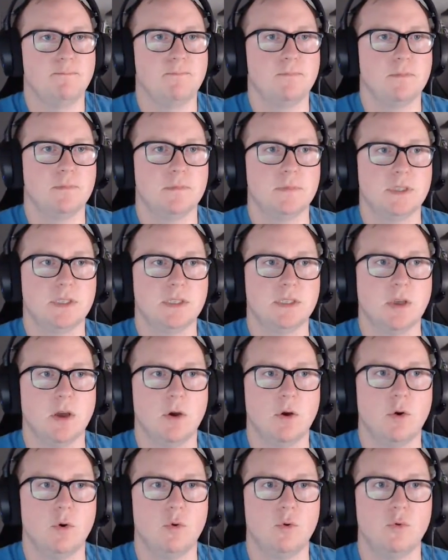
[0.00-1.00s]

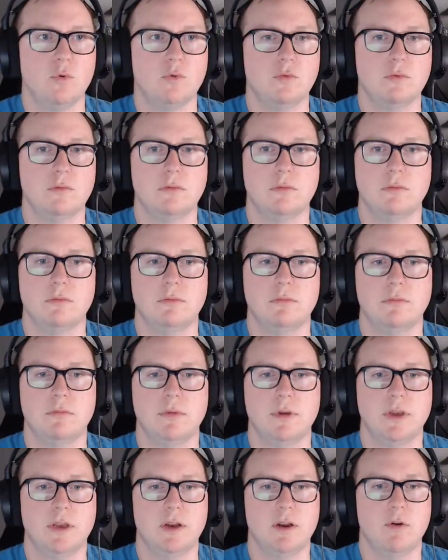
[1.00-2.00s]
So,
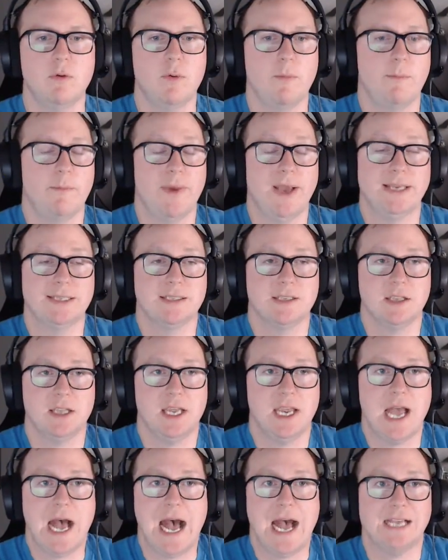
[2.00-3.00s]
you know,
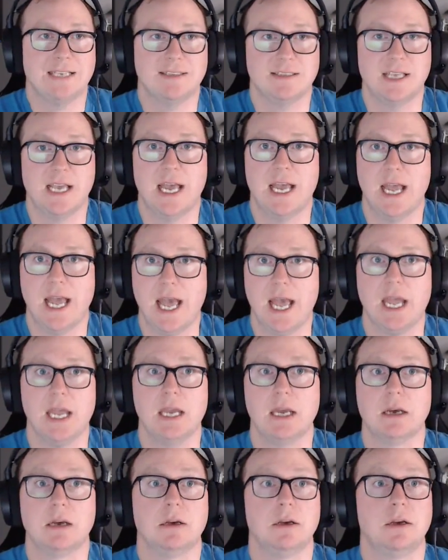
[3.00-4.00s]
basically I say,
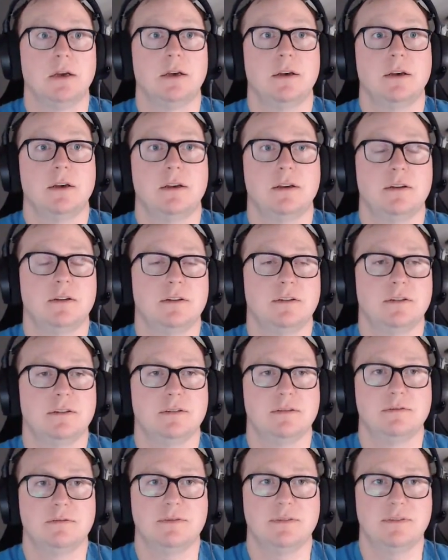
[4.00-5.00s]
hey,
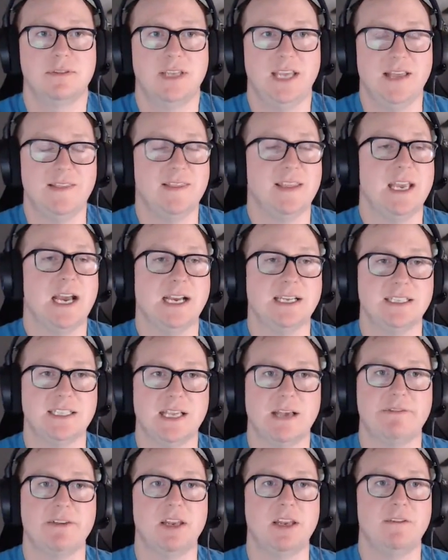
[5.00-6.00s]
get the
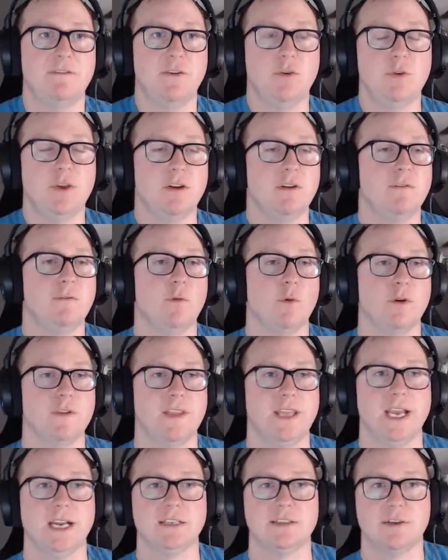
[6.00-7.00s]
i7 if you can afford
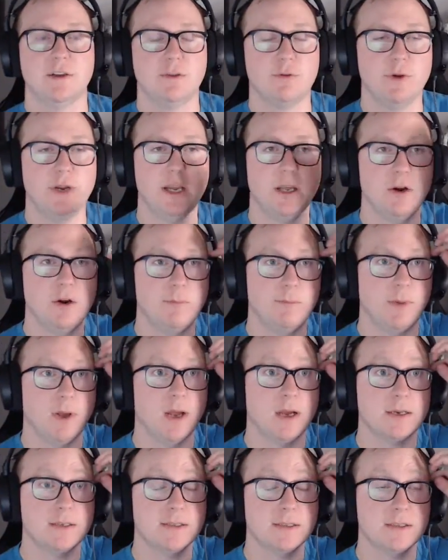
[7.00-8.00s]
the extra
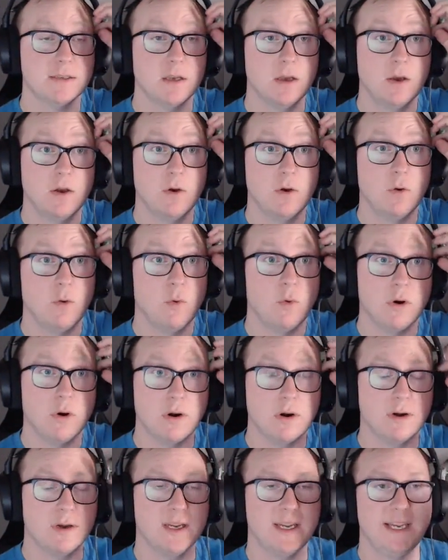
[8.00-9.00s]
$300,
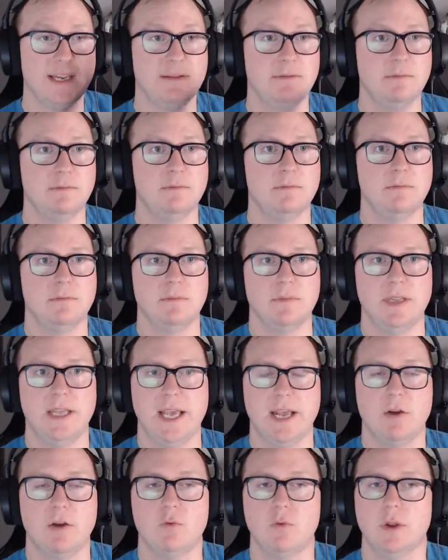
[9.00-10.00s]
or
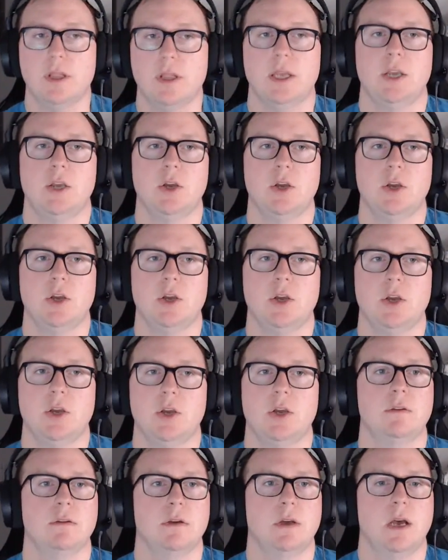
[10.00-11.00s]
get a really good
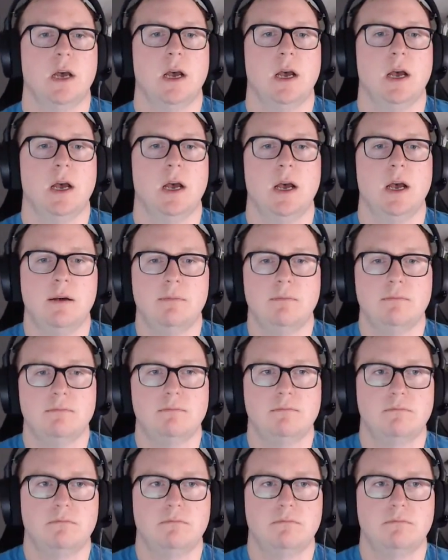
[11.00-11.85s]
Surface